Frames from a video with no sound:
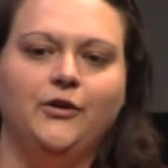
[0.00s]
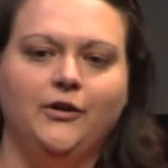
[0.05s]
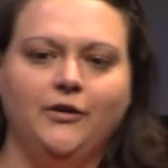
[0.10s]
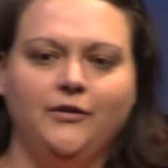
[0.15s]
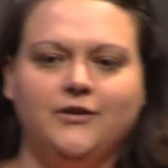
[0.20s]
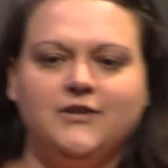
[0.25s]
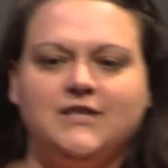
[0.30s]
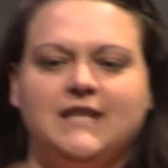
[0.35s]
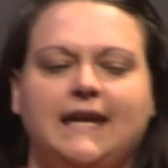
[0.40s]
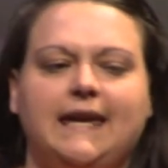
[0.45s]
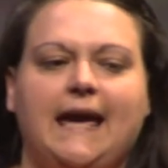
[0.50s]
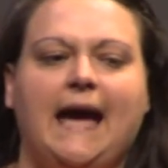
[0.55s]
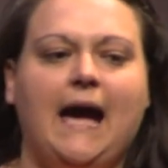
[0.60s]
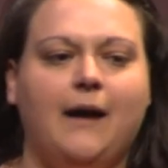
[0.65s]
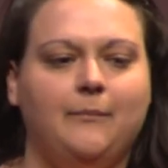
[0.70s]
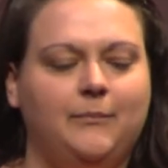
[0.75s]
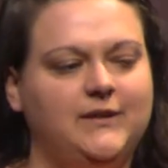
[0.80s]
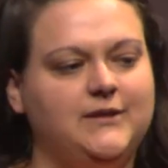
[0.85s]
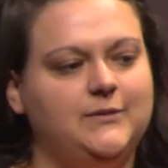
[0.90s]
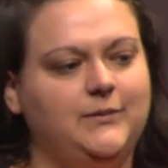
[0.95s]
there's a
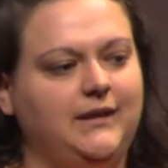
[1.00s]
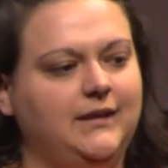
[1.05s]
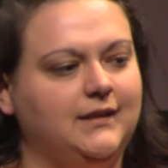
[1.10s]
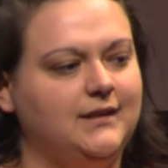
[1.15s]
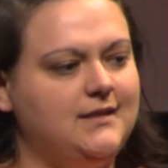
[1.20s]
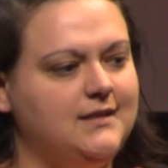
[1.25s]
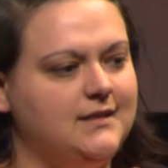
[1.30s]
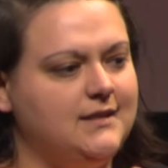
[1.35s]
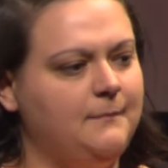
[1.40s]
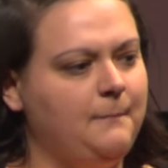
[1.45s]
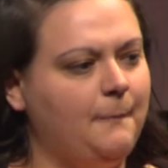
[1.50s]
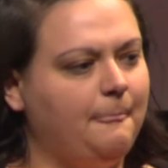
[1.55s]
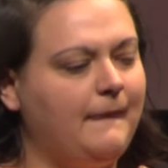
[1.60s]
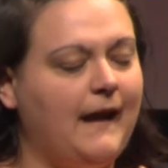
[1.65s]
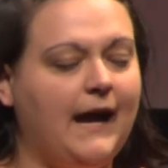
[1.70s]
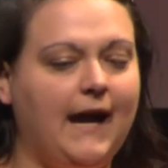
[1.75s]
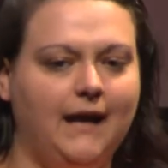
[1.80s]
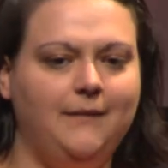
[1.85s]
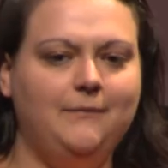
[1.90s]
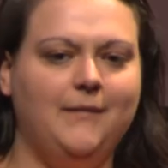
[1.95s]
gap between us,
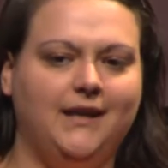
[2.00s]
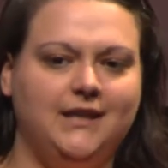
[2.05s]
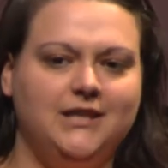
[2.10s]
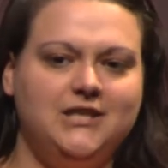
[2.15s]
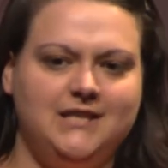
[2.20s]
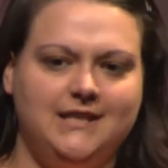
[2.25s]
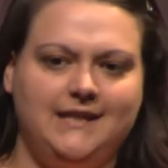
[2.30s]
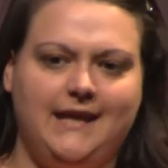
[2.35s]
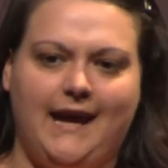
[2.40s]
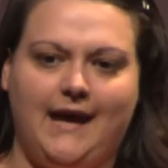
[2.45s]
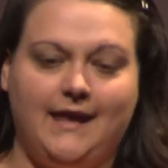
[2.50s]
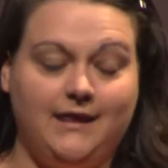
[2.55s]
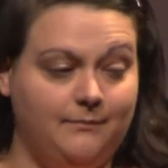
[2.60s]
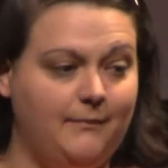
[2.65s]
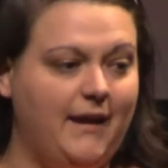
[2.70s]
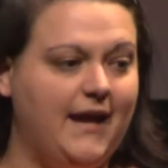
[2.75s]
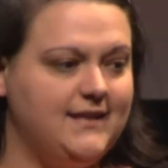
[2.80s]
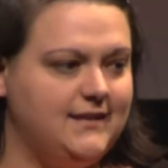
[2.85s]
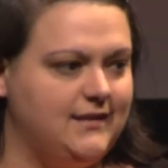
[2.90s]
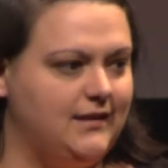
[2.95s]
I managed to get the
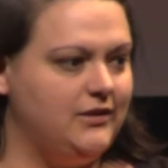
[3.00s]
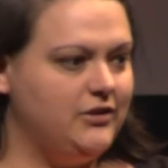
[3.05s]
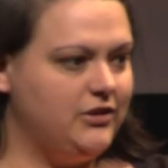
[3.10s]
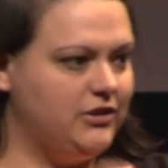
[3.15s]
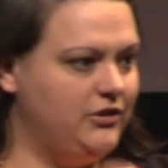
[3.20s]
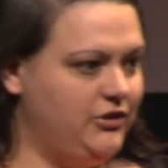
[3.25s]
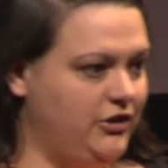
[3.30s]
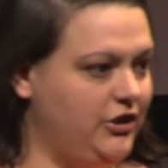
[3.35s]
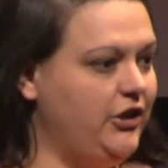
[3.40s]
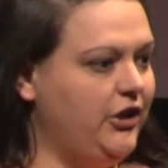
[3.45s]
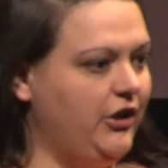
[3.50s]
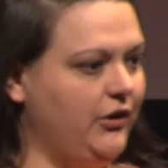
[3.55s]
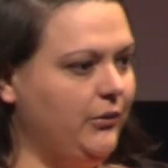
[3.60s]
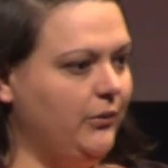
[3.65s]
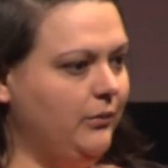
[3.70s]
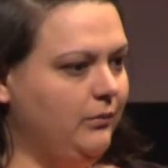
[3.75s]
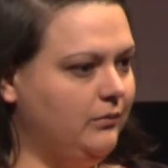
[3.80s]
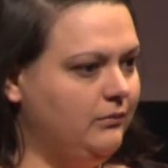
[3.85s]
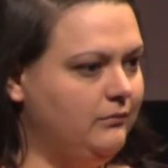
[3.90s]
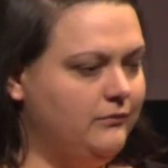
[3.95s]
message to you
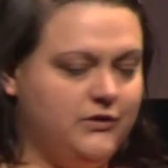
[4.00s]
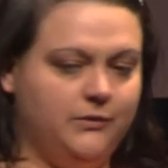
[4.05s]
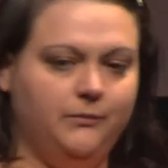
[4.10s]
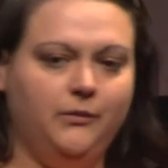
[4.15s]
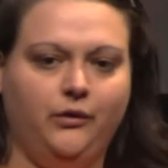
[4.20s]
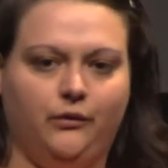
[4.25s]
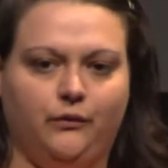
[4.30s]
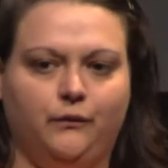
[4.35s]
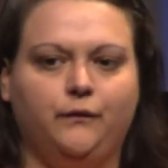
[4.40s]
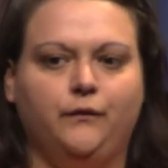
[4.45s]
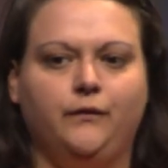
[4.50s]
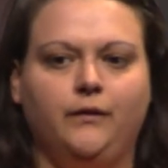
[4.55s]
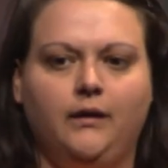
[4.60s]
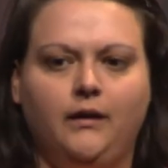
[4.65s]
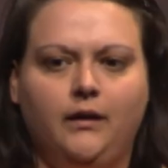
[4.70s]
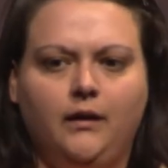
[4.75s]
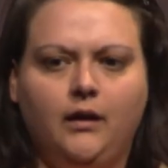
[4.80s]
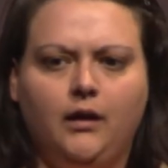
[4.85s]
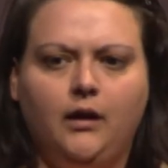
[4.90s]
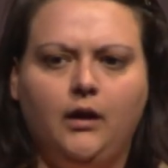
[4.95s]
to move,
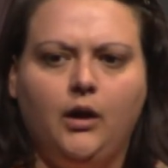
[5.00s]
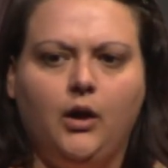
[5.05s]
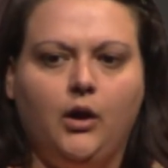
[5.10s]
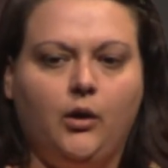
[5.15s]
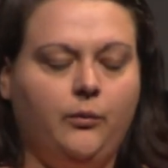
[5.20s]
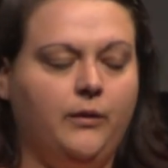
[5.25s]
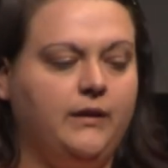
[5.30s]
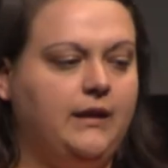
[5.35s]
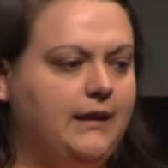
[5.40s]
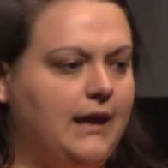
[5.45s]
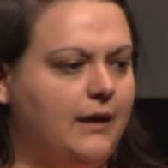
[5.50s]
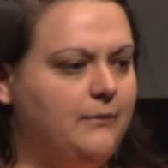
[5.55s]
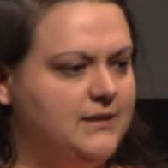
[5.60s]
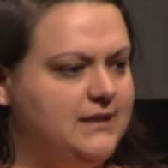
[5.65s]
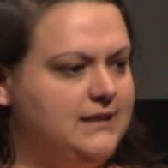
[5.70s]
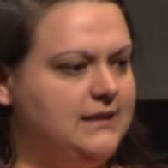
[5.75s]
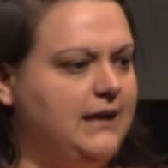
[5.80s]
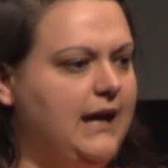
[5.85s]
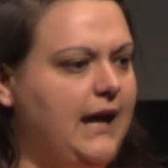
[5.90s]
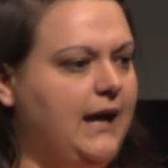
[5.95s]
whether that was
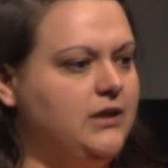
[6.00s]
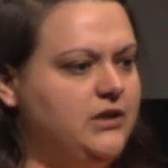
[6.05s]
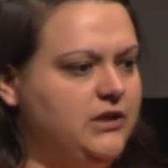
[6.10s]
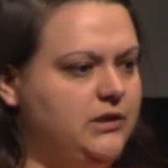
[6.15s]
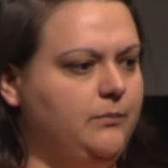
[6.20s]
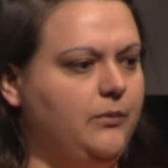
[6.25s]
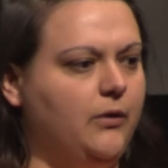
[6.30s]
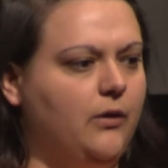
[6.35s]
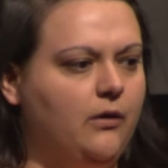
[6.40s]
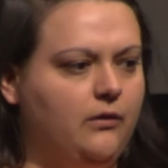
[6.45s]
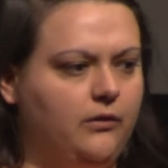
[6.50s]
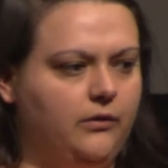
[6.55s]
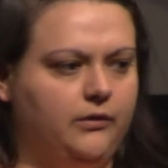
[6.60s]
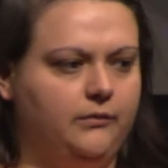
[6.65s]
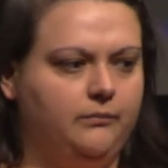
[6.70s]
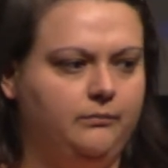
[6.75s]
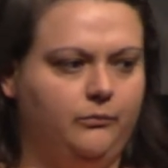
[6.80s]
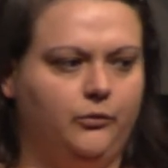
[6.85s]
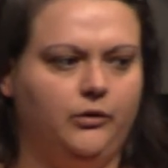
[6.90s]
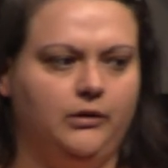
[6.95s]
to catch the ball or
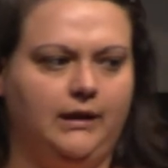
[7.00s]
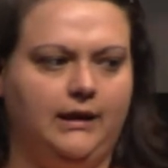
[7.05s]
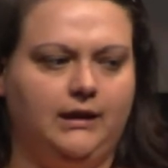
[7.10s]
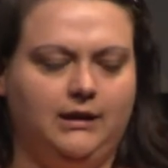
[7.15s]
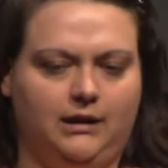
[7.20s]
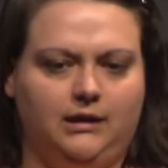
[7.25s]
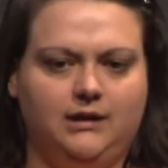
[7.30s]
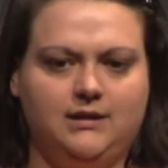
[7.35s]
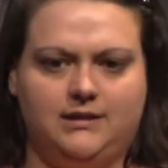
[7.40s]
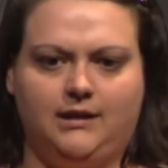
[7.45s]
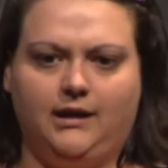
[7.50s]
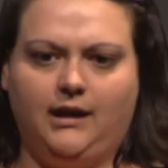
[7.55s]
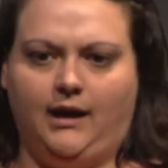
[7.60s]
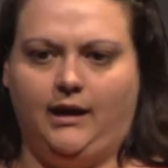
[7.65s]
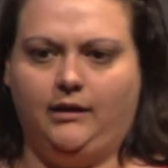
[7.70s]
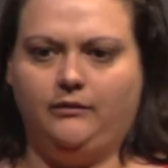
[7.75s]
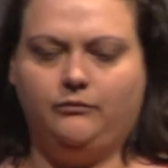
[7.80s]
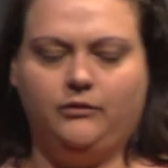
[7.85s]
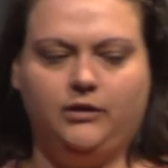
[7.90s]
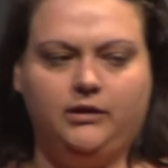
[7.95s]
more likely because I
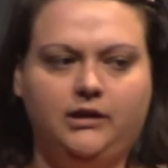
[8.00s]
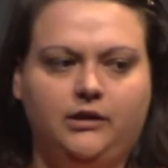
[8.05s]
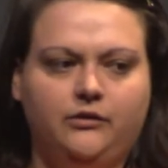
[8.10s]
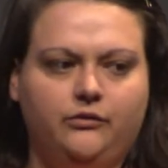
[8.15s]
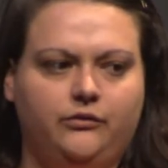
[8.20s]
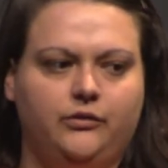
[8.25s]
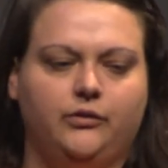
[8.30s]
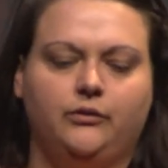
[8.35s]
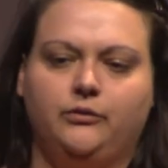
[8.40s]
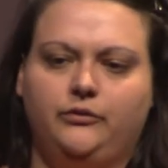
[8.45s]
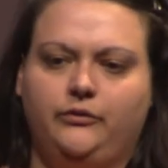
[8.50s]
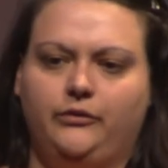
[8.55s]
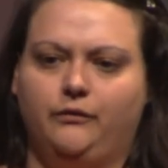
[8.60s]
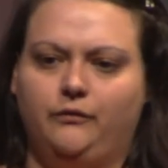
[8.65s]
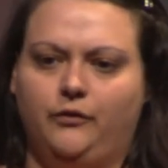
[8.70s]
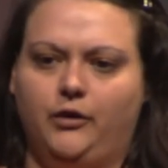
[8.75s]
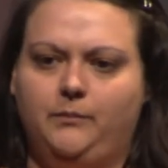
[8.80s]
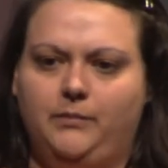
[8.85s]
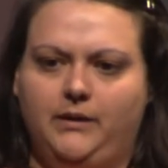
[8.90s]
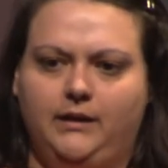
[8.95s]
can't really throw to
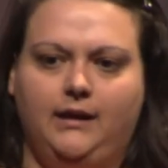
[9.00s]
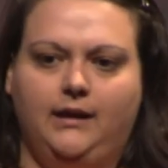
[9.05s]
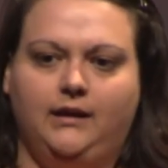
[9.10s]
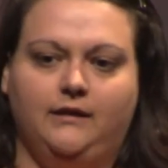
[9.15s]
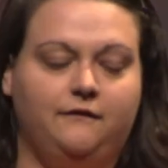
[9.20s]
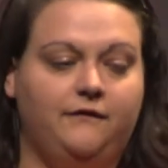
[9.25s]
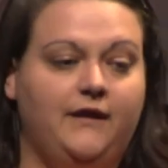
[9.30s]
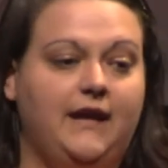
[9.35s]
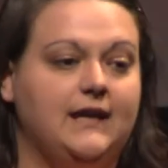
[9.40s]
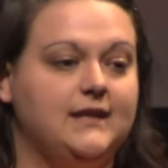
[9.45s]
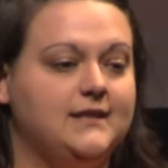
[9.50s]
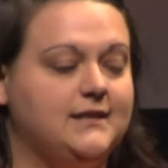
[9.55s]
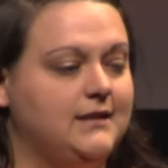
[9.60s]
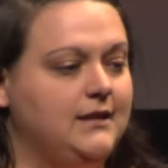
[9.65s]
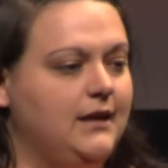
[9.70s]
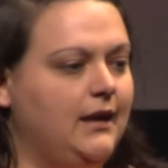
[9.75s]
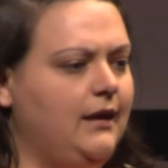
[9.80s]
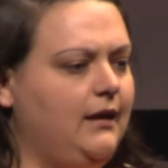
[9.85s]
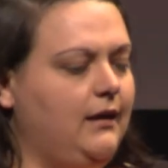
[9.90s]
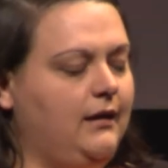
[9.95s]
avoid being hit in the face,
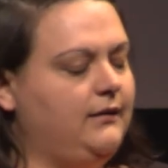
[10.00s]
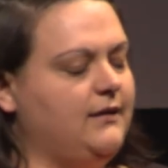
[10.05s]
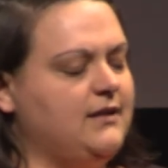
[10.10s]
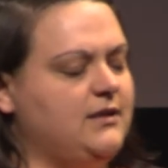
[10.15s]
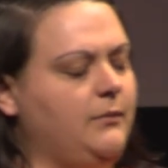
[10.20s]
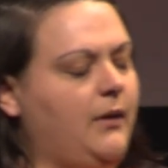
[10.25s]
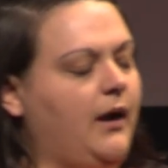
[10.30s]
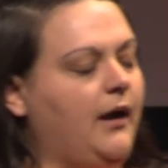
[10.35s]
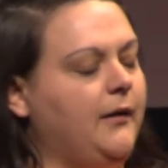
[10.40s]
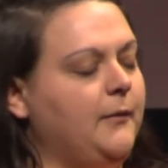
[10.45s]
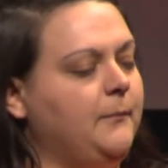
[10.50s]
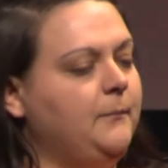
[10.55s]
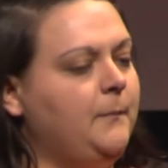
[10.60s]
doesn't matter.